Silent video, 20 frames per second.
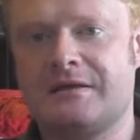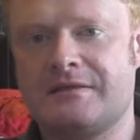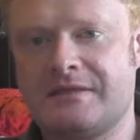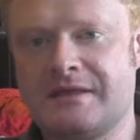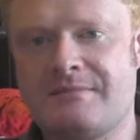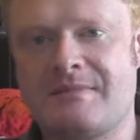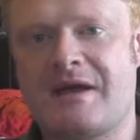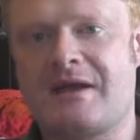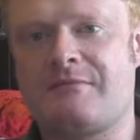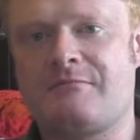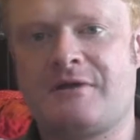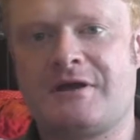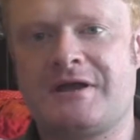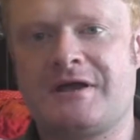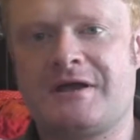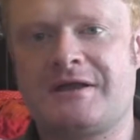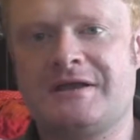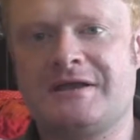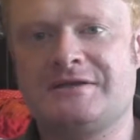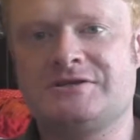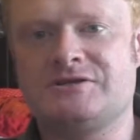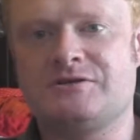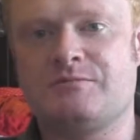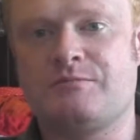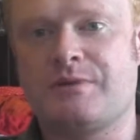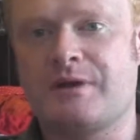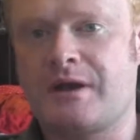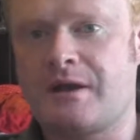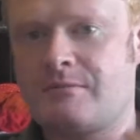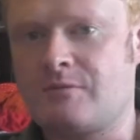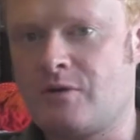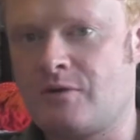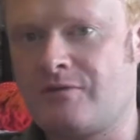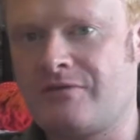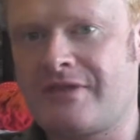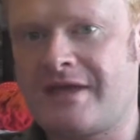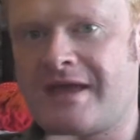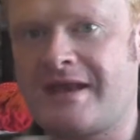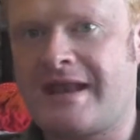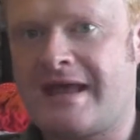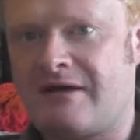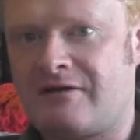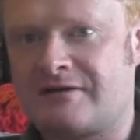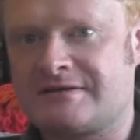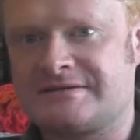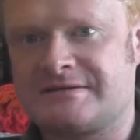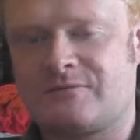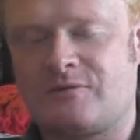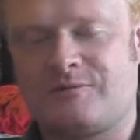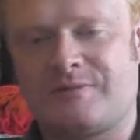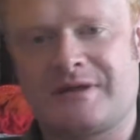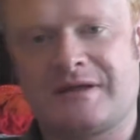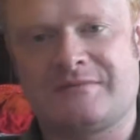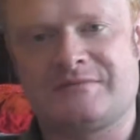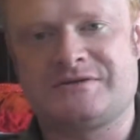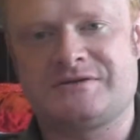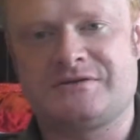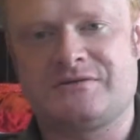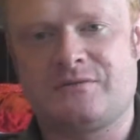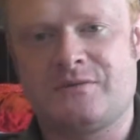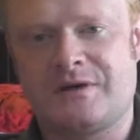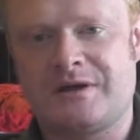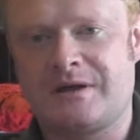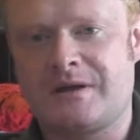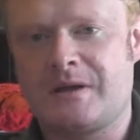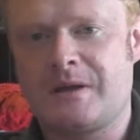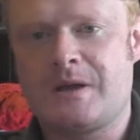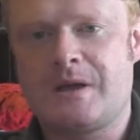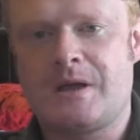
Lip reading: the amount of money I need to, but I'm not there now because I'm not being able to do the work.